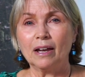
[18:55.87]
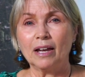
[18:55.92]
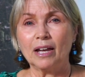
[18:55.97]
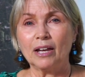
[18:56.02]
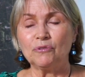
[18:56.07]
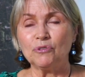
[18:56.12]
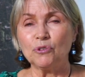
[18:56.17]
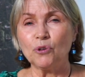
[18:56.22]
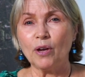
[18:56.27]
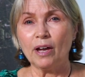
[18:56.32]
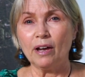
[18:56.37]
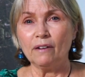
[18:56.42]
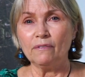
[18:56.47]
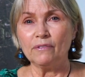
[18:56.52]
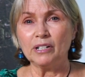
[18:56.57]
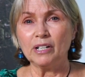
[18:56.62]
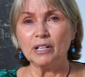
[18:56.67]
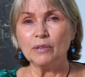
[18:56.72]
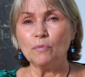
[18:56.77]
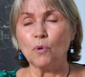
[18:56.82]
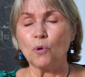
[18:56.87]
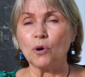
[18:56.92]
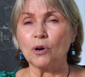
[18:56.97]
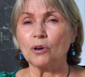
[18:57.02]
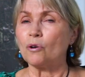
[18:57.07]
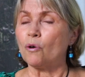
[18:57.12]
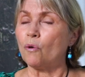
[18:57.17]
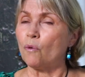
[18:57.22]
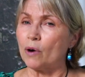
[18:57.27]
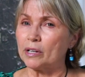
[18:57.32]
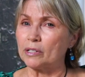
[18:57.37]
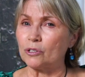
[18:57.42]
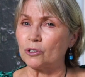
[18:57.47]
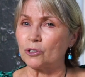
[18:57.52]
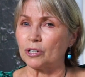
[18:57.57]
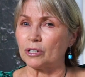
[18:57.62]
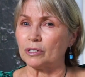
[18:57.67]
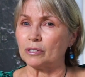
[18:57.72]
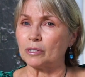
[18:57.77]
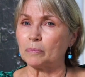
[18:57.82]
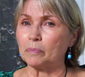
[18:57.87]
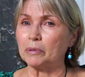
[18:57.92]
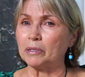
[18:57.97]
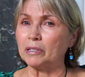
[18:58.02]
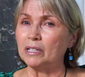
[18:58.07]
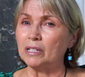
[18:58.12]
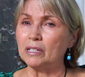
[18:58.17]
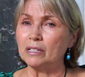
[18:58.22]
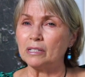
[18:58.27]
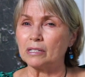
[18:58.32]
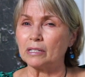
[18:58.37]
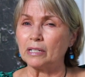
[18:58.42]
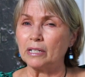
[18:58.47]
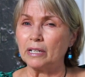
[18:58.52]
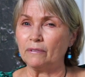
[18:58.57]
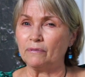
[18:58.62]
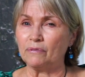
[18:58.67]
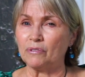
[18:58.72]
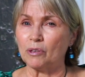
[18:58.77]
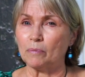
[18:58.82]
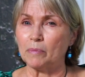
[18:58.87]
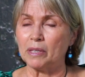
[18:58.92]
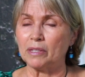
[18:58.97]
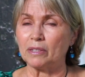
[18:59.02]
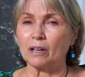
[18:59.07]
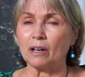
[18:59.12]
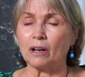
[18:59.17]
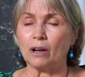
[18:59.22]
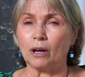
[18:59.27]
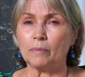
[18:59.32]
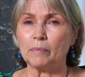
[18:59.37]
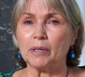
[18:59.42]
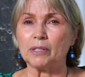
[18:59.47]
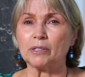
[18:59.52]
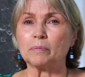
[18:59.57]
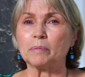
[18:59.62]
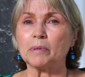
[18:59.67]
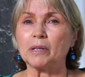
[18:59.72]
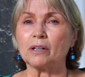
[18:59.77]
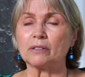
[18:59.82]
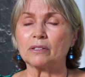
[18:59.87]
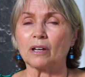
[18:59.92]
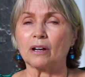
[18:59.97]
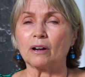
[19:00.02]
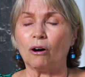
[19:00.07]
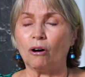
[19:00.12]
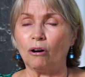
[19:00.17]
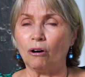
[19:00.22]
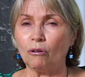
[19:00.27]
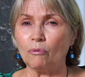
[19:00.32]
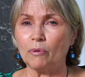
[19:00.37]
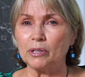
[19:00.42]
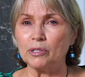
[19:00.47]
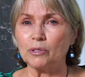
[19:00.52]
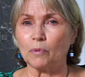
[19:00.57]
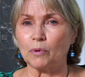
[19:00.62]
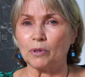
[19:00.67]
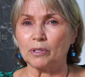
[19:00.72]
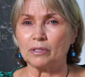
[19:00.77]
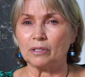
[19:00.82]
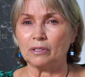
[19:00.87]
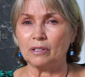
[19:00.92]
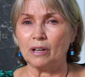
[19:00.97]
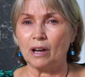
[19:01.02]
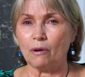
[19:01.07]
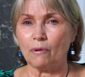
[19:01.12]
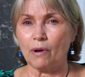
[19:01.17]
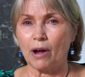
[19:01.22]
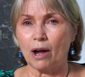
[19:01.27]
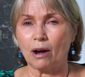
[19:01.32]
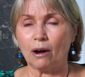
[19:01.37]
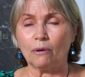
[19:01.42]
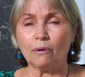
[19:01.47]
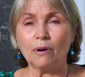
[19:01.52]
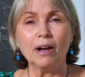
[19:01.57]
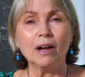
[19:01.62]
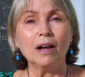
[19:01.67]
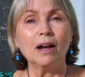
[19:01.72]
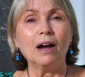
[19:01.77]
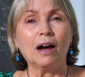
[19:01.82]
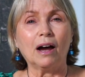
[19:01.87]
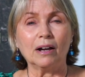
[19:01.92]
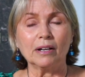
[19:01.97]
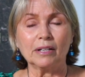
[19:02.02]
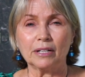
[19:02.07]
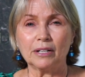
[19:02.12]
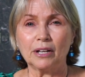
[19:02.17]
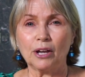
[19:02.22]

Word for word: If you have any more questions, please leave them in the comments, because I always want to know how I can